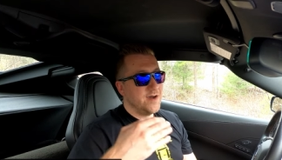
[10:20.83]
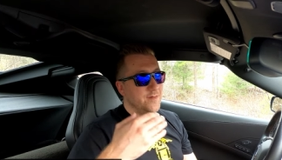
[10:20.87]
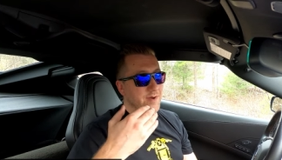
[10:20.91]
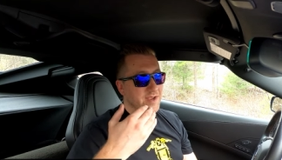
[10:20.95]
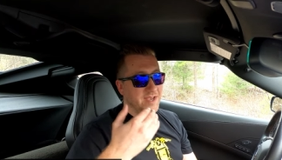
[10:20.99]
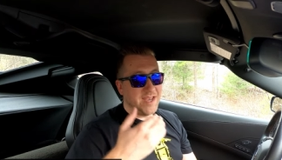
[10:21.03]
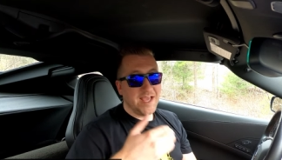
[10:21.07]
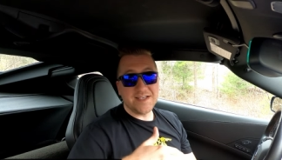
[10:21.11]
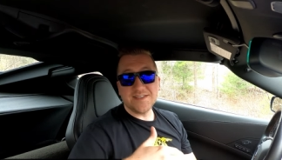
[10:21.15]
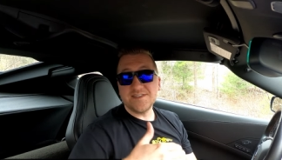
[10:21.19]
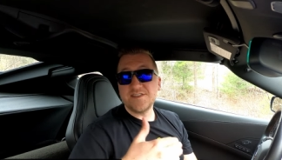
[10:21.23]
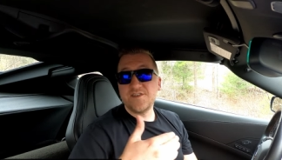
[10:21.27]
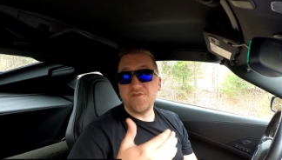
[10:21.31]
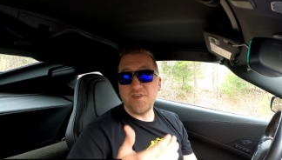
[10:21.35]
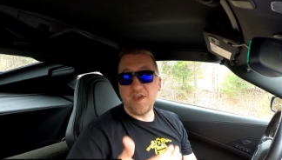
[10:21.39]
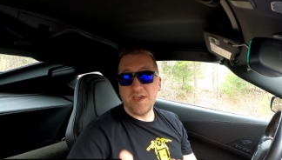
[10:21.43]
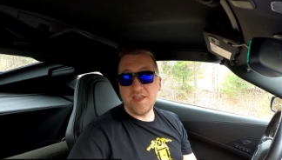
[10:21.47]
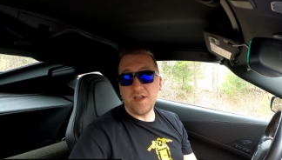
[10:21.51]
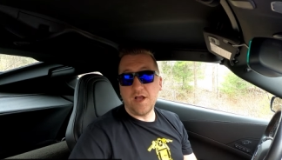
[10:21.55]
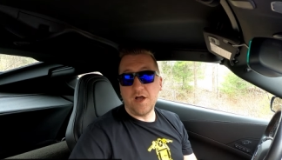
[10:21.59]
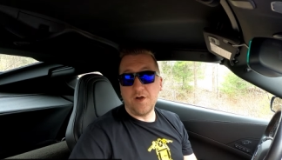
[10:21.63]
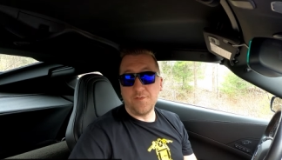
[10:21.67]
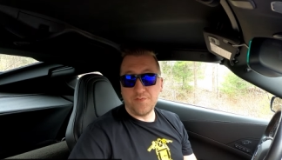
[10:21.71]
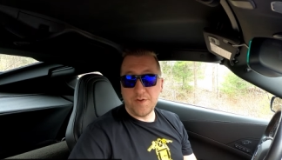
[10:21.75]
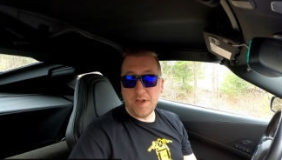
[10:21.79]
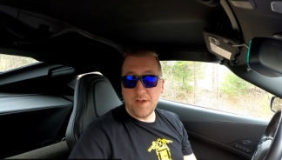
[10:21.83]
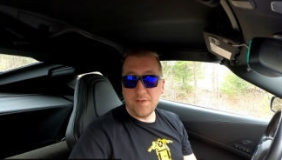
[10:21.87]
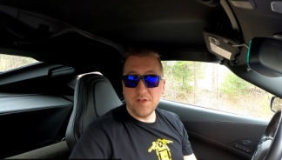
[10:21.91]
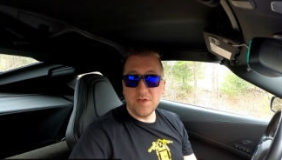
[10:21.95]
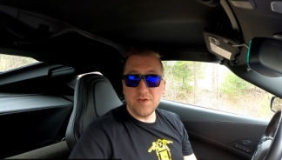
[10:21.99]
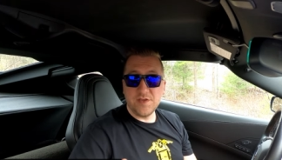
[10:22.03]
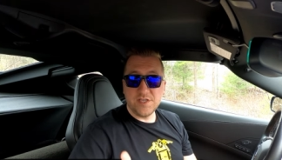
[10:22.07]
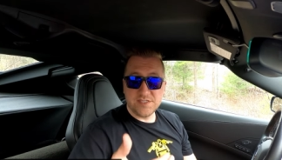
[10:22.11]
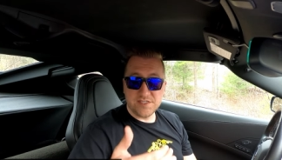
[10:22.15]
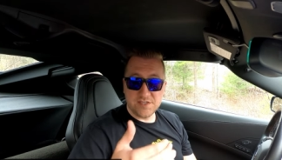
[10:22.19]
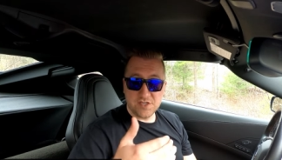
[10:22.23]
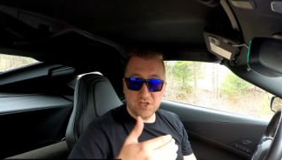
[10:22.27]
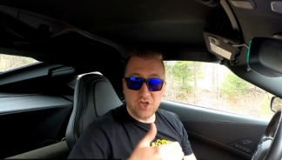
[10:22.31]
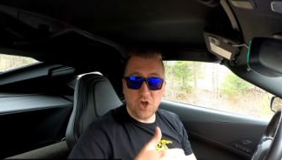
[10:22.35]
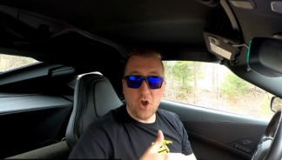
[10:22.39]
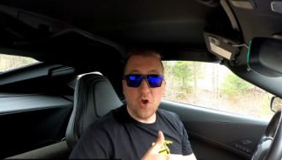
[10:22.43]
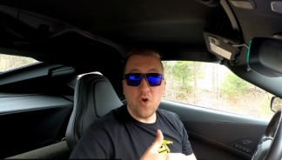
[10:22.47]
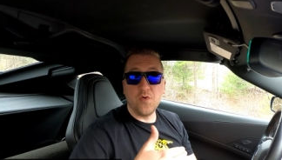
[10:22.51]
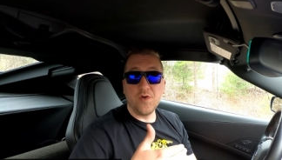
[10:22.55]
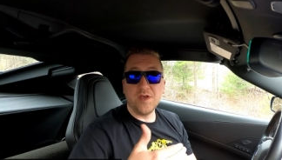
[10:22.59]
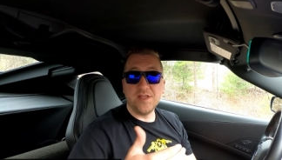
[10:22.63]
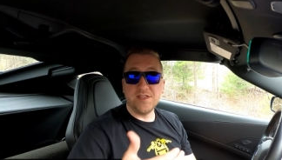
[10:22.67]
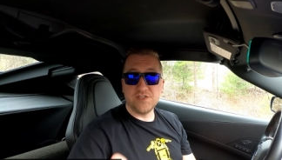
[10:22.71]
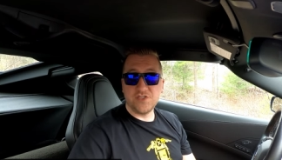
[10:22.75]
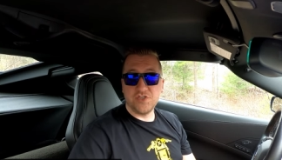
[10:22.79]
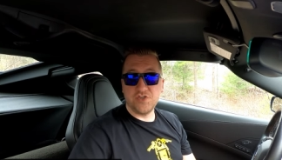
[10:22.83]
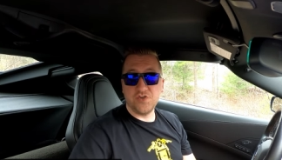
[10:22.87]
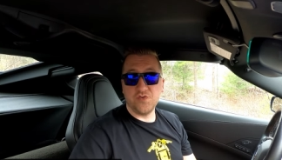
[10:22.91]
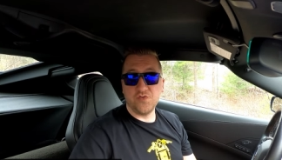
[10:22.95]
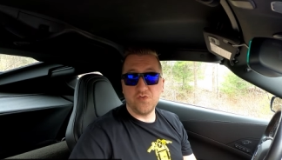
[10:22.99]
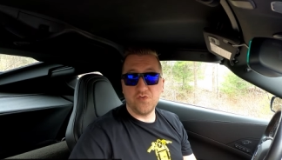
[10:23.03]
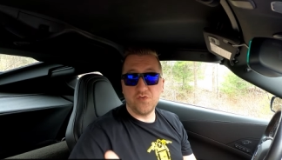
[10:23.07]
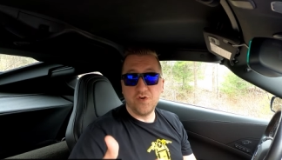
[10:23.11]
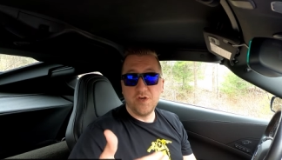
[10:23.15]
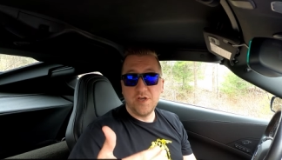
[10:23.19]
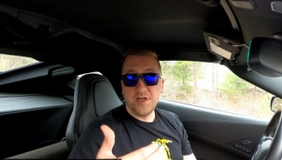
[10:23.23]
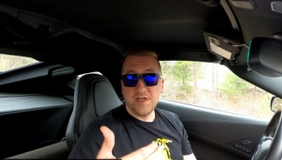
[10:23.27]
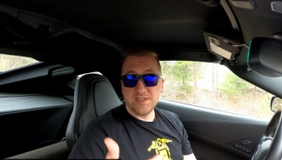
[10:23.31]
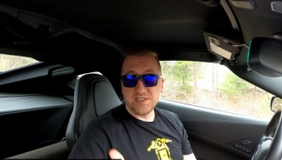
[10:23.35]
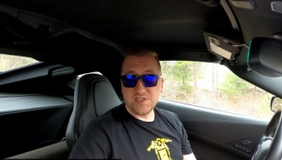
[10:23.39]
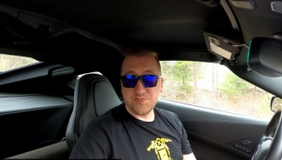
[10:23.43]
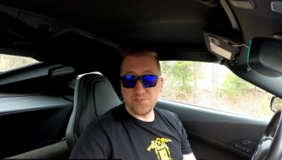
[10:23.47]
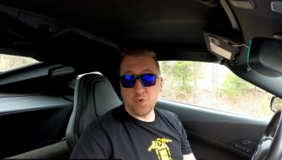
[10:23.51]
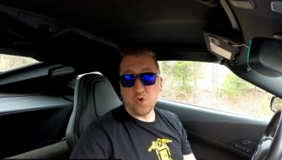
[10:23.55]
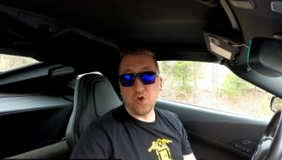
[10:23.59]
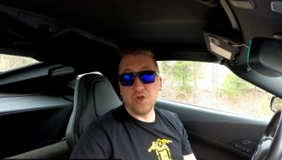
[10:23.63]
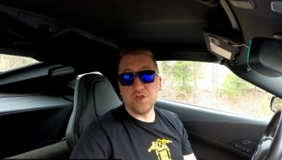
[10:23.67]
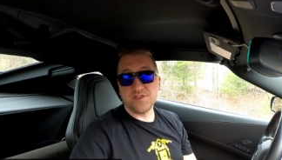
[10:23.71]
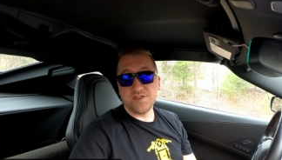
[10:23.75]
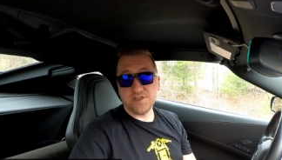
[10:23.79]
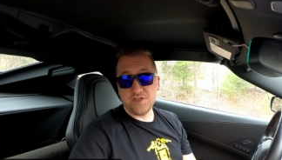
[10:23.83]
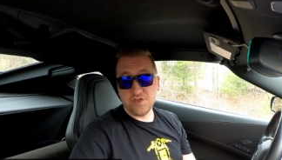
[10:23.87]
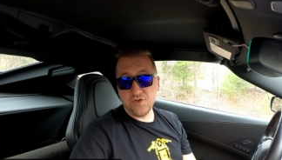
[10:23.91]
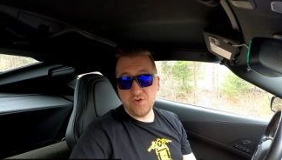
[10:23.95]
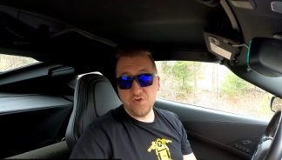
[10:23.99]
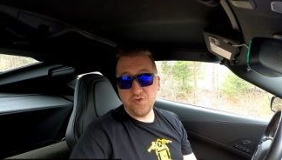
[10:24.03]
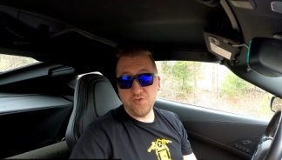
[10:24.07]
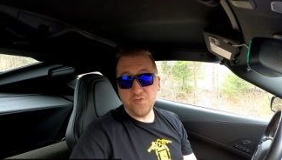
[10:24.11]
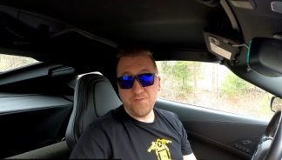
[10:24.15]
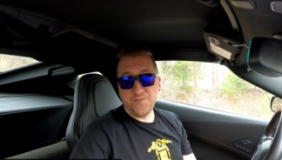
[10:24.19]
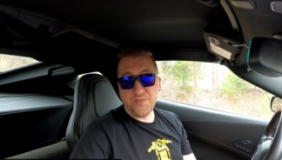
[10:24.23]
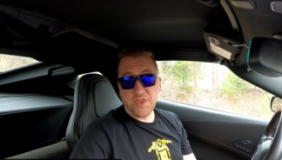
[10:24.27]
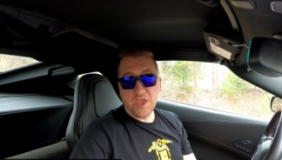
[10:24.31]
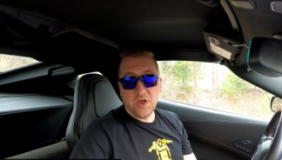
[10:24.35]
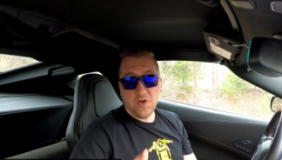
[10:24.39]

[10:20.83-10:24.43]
My next event, I'll probably go into sport two